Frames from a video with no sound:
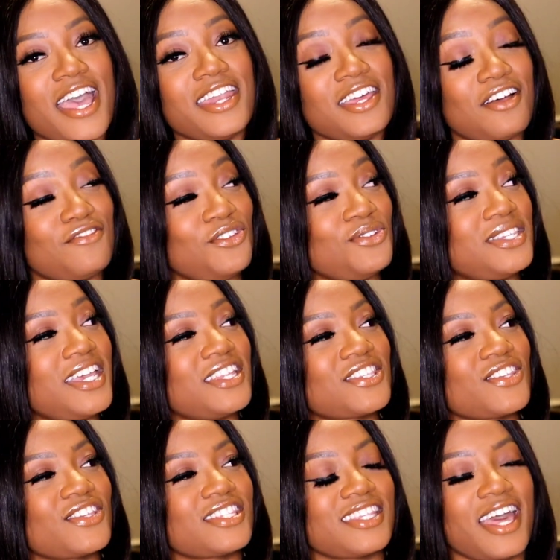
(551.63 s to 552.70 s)
set of
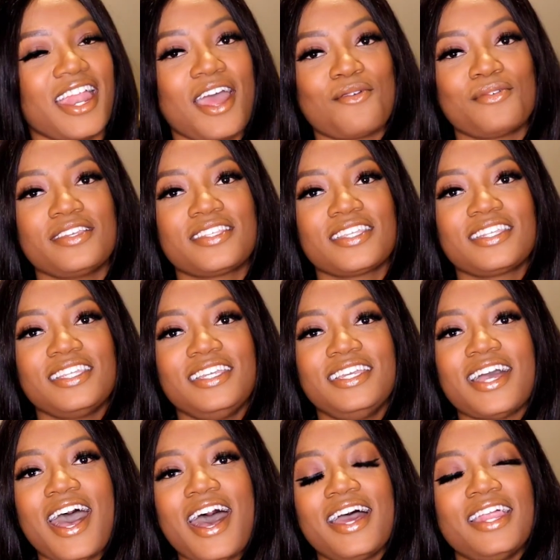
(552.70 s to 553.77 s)
utensils that I recently
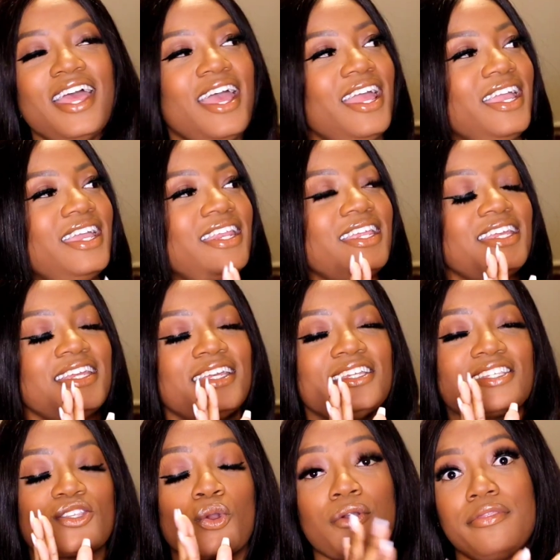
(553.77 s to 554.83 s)
got. It
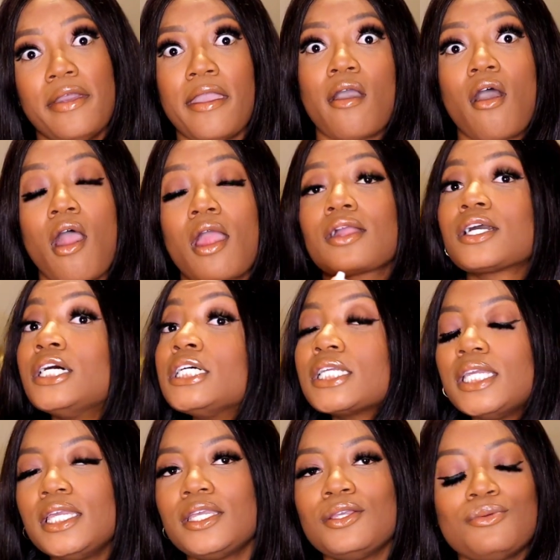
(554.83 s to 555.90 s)
is, or they are,
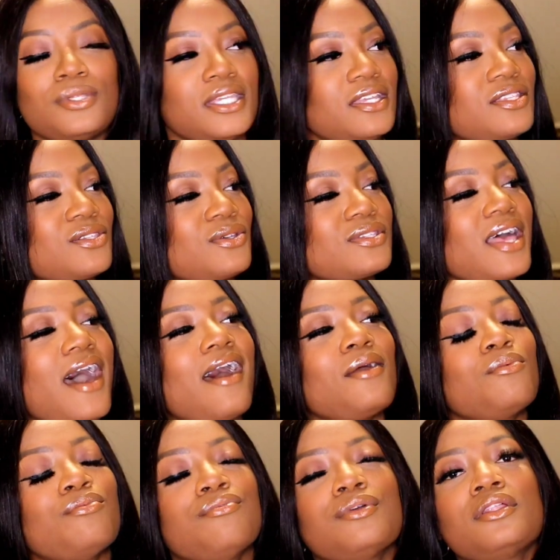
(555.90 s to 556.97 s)
cooking utensils.
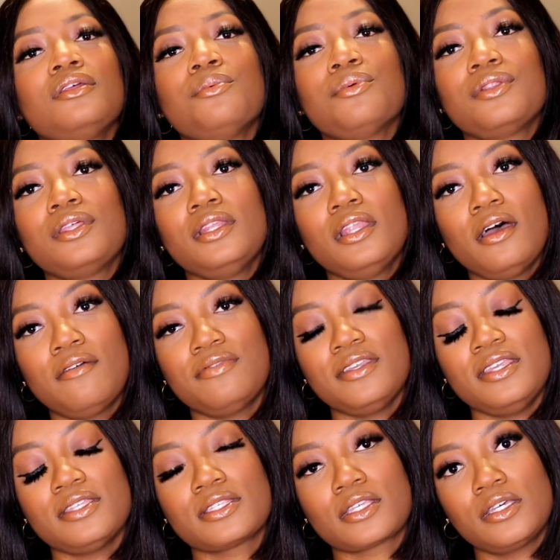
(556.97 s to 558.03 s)
I really, really love
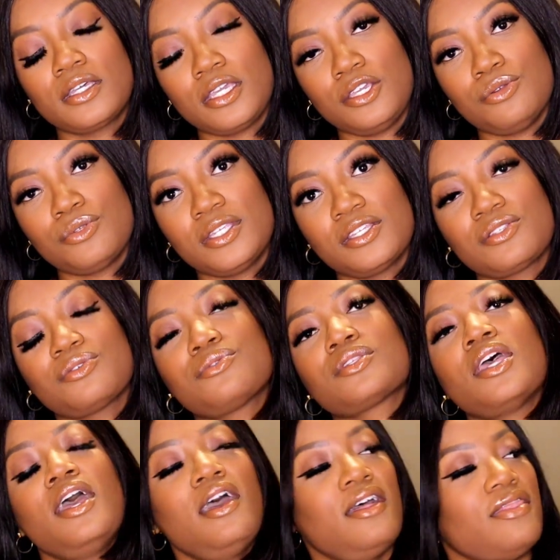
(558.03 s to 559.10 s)
these cooking
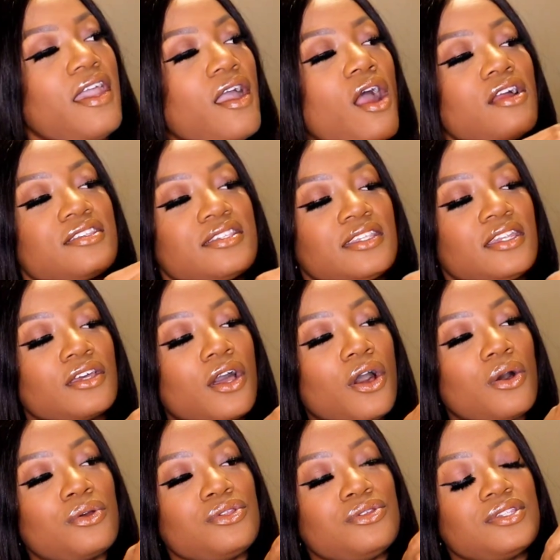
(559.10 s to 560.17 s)
utensils. They are
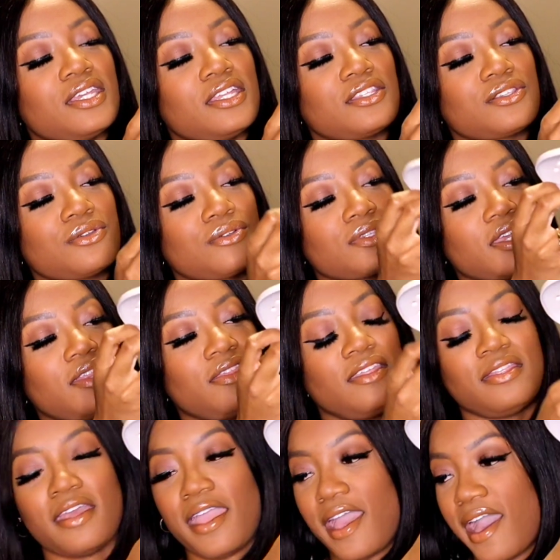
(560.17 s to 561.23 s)
silicone utensils, and
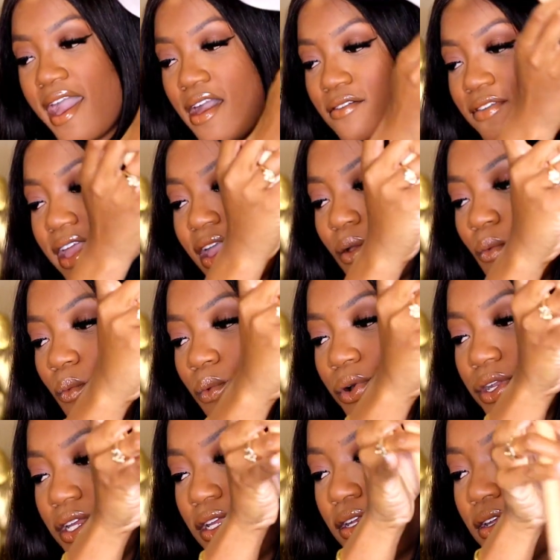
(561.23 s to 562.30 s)
then they have a
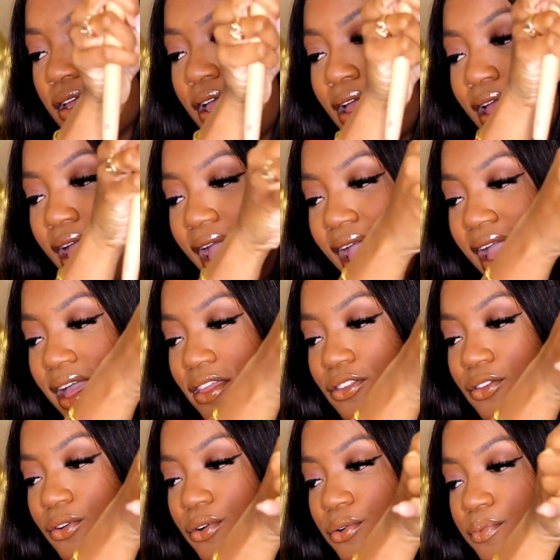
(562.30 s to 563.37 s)
wooden
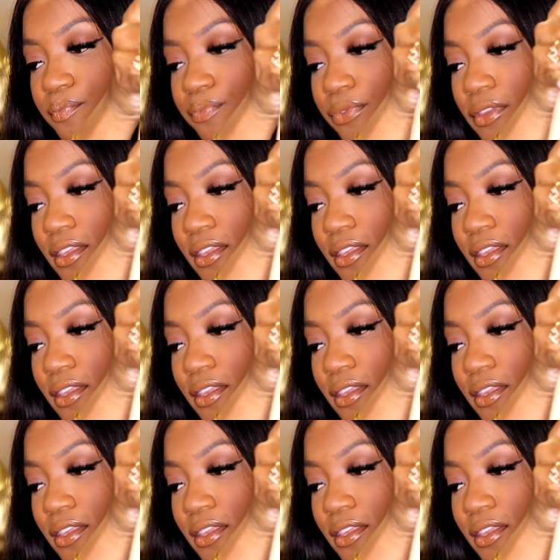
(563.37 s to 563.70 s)
handle.